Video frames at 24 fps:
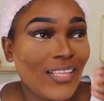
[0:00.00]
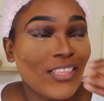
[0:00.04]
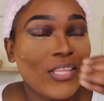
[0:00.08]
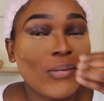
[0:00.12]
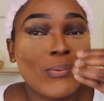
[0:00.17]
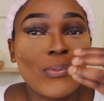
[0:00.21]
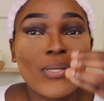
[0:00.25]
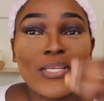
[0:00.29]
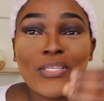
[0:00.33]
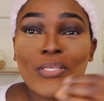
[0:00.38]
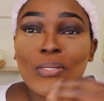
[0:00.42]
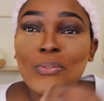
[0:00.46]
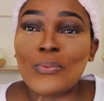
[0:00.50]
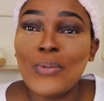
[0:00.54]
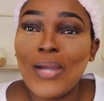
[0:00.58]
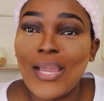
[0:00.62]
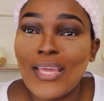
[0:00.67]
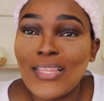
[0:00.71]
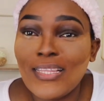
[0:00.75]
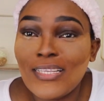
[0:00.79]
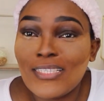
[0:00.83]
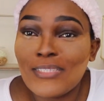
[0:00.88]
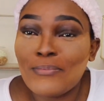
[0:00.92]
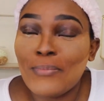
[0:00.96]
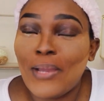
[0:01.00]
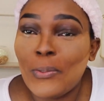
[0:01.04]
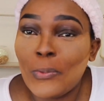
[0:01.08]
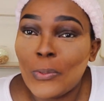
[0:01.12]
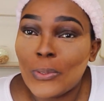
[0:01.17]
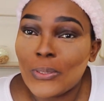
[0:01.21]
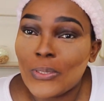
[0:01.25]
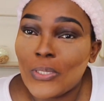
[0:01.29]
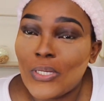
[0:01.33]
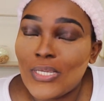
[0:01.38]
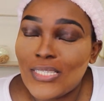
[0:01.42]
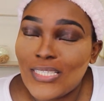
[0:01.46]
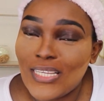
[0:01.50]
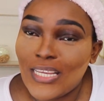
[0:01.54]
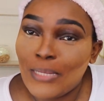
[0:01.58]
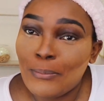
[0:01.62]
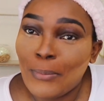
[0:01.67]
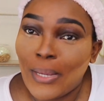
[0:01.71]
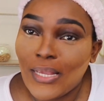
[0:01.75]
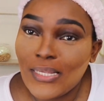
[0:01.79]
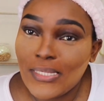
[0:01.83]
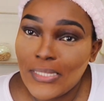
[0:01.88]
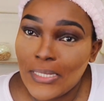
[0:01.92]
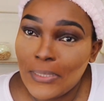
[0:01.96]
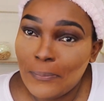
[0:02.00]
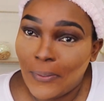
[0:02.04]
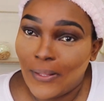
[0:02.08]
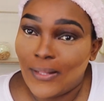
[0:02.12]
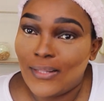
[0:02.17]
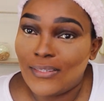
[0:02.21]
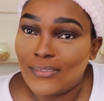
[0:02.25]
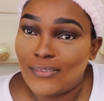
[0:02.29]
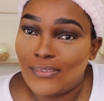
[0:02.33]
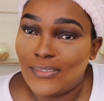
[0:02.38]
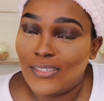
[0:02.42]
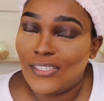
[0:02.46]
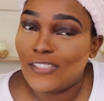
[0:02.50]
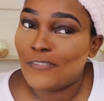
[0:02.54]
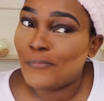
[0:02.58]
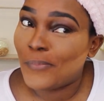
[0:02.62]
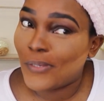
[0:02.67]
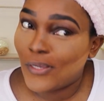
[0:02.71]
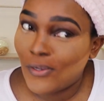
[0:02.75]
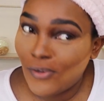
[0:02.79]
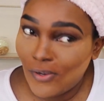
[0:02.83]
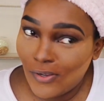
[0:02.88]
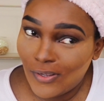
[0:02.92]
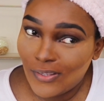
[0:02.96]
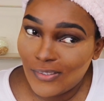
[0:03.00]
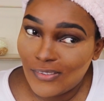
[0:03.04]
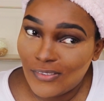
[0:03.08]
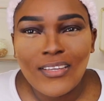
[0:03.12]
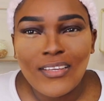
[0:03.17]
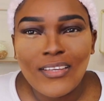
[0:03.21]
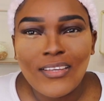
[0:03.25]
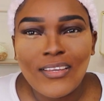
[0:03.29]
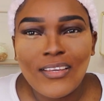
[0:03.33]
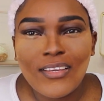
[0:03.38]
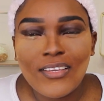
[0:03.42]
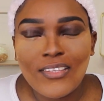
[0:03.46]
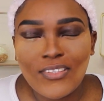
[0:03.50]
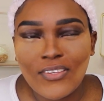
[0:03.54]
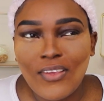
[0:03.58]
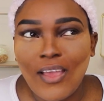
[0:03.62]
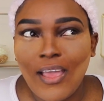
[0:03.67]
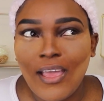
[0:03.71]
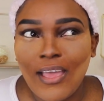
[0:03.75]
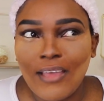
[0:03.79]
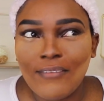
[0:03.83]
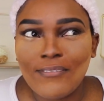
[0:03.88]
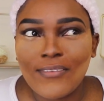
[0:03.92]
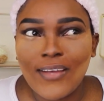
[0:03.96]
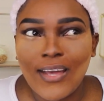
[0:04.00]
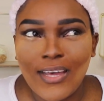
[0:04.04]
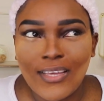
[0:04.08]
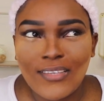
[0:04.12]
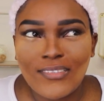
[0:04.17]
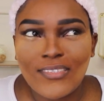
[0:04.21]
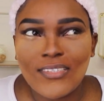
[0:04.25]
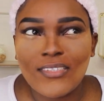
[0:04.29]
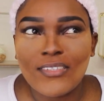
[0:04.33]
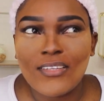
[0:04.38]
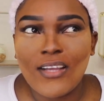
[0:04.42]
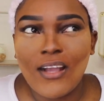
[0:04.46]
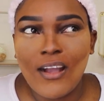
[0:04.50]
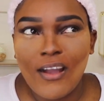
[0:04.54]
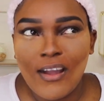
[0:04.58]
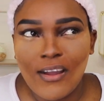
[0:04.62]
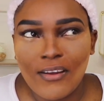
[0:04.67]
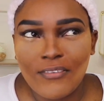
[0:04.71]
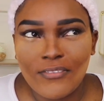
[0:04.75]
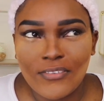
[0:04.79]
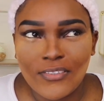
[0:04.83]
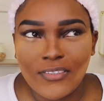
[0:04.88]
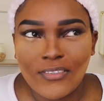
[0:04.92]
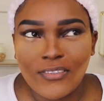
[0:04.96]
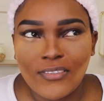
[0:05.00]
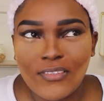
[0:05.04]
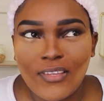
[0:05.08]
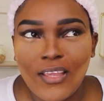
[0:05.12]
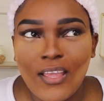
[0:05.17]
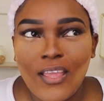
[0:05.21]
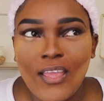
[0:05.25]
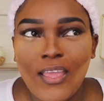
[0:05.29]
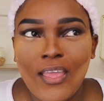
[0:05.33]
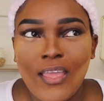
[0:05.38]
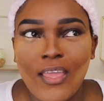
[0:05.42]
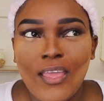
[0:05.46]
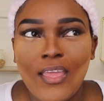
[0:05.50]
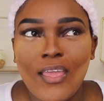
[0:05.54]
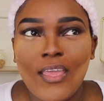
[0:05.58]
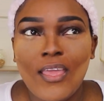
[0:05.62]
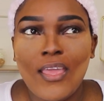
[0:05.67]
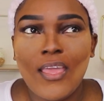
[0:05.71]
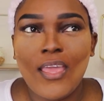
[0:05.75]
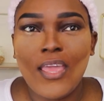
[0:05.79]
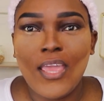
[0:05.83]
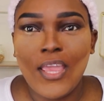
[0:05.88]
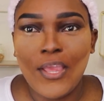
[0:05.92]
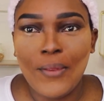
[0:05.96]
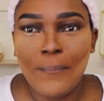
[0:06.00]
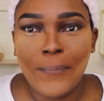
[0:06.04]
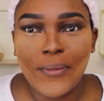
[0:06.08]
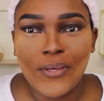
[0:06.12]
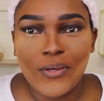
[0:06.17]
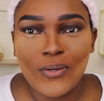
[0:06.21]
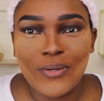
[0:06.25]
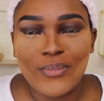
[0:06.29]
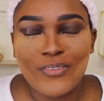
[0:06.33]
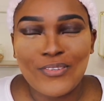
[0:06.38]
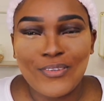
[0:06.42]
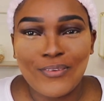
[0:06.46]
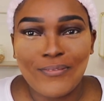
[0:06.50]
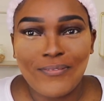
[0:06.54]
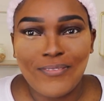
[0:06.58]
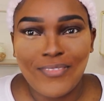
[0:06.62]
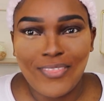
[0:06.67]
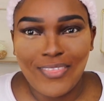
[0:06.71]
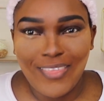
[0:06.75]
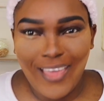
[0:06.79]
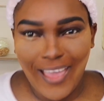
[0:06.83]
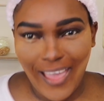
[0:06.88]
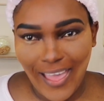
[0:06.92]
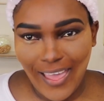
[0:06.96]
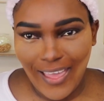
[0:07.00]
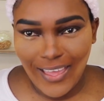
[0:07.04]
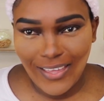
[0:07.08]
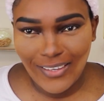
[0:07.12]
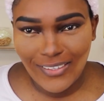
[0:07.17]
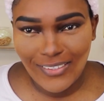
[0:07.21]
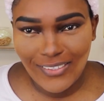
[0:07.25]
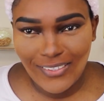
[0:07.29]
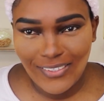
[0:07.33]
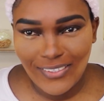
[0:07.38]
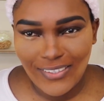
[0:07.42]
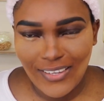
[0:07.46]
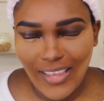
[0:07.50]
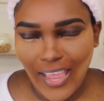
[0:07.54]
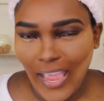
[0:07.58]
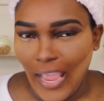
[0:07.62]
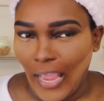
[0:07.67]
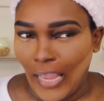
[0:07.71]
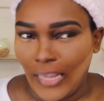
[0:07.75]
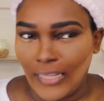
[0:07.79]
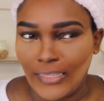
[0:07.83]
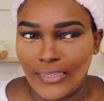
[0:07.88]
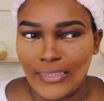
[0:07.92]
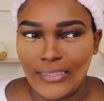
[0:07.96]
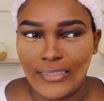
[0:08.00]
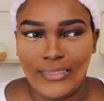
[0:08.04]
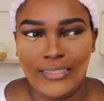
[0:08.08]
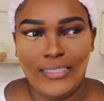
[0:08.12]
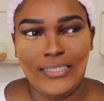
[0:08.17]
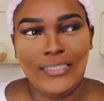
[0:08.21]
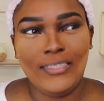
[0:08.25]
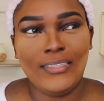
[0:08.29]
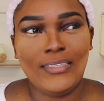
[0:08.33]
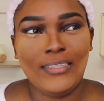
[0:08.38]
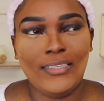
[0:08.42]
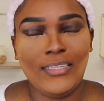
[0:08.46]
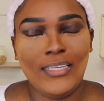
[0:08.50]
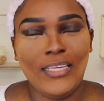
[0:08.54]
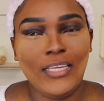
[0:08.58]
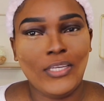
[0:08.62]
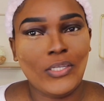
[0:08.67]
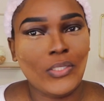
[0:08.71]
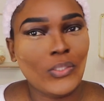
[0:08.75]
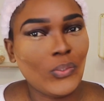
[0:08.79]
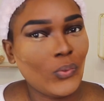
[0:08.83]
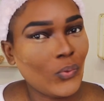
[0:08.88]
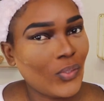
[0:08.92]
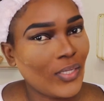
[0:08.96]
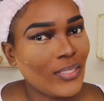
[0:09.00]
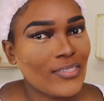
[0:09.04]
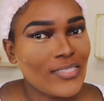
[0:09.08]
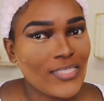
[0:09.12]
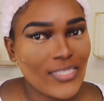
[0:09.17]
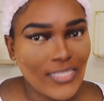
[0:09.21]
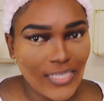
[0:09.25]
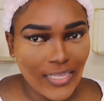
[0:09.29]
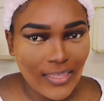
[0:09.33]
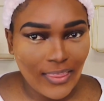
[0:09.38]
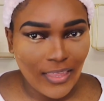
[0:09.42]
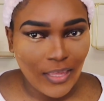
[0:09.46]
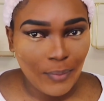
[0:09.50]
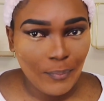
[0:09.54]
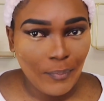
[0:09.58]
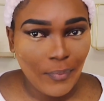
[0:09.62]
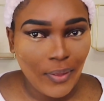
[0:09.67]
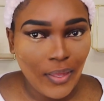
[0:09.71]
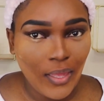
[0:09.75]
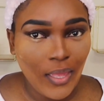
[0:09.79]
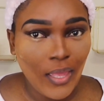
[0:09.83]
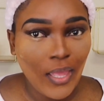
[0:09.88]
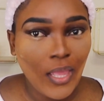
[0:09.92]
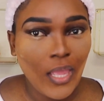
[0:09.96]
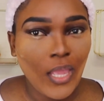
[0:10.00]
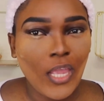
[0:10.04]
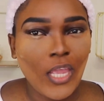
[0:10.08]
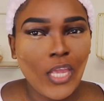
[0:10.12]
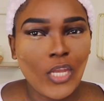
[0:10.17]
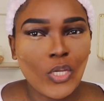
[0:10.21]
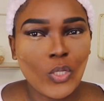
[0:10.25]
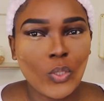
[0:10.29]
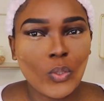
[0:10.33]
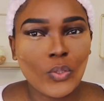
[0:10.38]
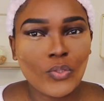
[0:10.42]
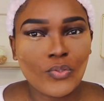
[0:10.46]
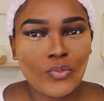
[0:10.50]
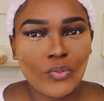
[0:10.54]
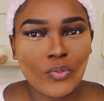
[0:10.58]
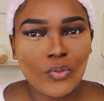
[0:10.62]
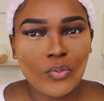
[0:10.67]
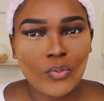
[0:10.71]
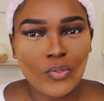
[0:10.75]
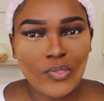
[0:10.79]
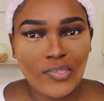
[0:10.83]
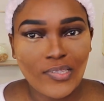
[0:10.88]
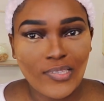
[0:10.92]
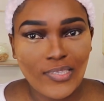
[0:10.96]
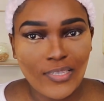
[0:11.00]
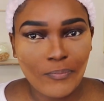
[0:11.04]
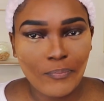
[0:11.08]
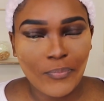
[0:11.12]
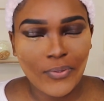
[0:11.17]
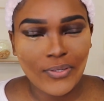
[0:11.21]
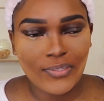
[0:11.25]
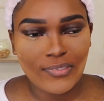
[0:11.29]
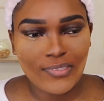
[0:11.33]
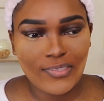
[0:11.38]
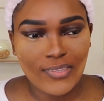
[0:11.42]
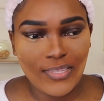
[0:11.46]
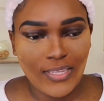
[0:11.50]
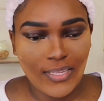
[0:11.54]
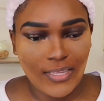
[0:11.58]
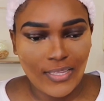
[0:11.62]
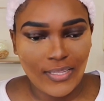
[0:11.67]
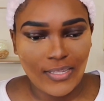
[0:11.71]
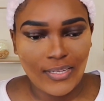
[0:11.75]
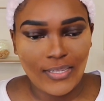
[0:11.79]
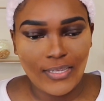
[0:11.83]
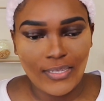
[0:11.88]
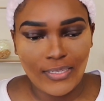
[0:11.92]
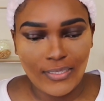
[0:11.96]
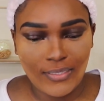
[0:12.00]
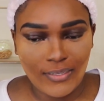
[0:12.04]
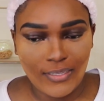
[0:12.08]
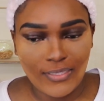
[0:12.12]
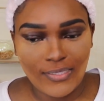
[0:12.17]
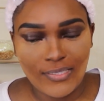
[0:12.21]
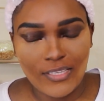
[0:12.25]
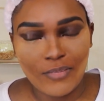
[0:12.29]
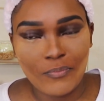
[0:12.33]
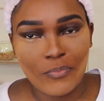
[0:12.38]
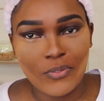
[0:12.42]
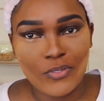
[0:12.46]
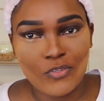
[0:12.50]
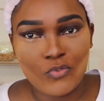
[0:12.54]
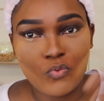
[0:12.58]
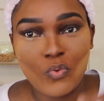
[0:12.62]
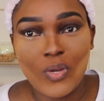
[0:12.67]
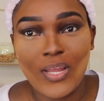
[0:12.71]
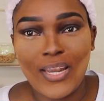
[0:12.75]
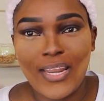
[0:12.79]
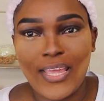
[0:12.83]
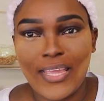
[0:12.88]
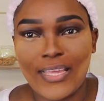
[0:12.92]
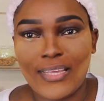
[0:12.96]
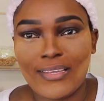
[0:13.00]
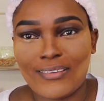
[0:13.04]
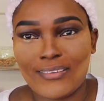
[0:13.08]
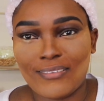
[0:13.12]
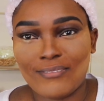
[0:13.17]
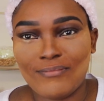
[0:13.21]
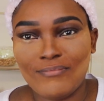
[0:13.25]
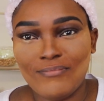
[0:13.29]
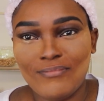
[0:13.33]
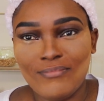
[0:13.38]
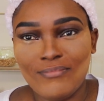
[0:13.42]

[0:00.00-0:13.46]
the reason why this man was not seeing my seatbelt is because, so I have car seat covers, and because of that, I think he couldn't see them. And also those seatbelts, the seatbelts were like